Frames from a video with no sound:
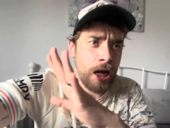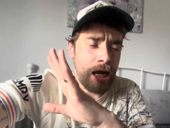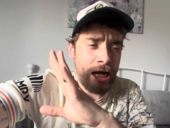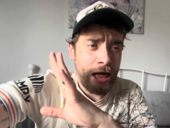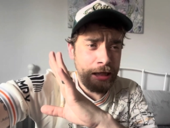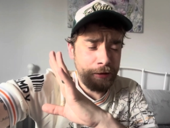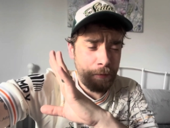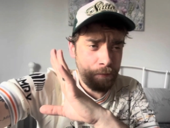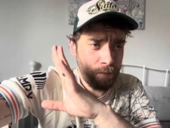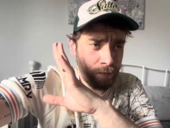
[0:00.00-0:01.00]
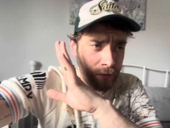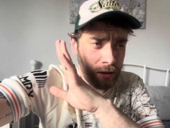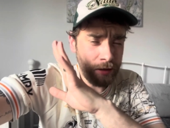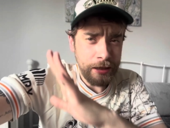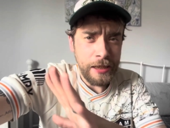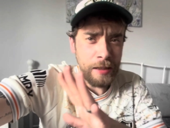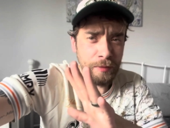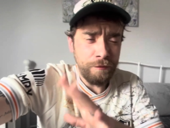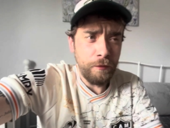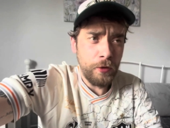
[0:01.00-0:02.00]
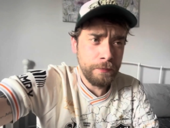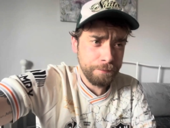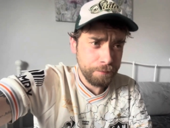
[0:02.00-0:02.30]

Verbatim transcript: and the year before.